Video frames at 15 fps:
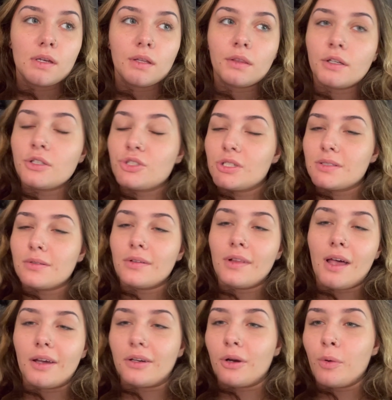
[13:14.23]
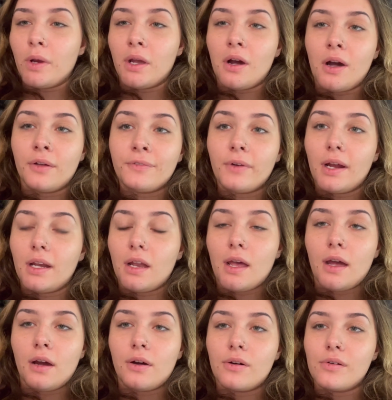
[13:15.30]
there's just a lot going on right
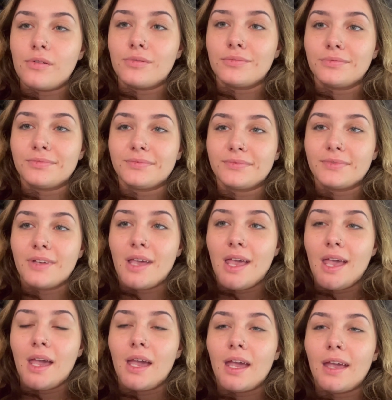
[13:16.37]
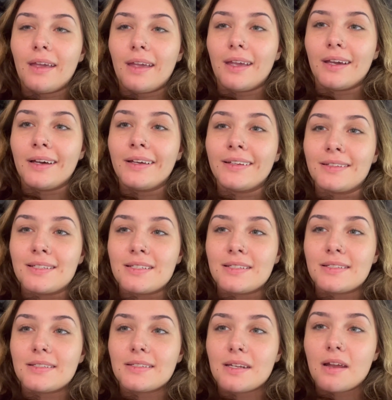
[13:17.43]
now. And
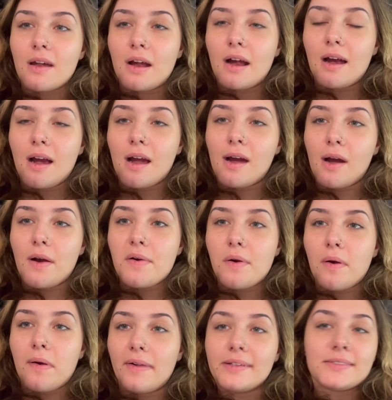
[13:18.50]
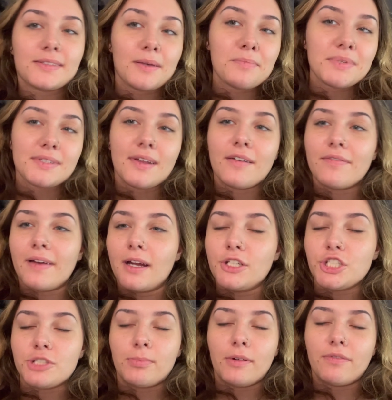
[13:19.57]
some stuff I
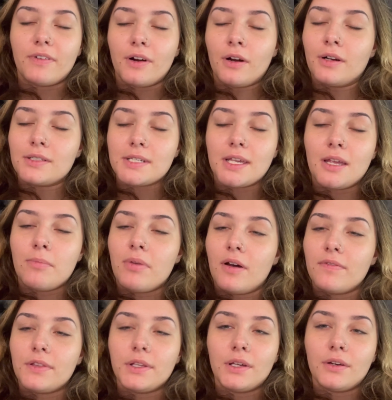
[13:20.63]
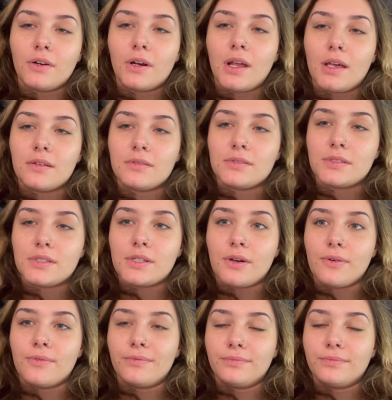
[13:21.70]
just prefer to keep off the internet. So,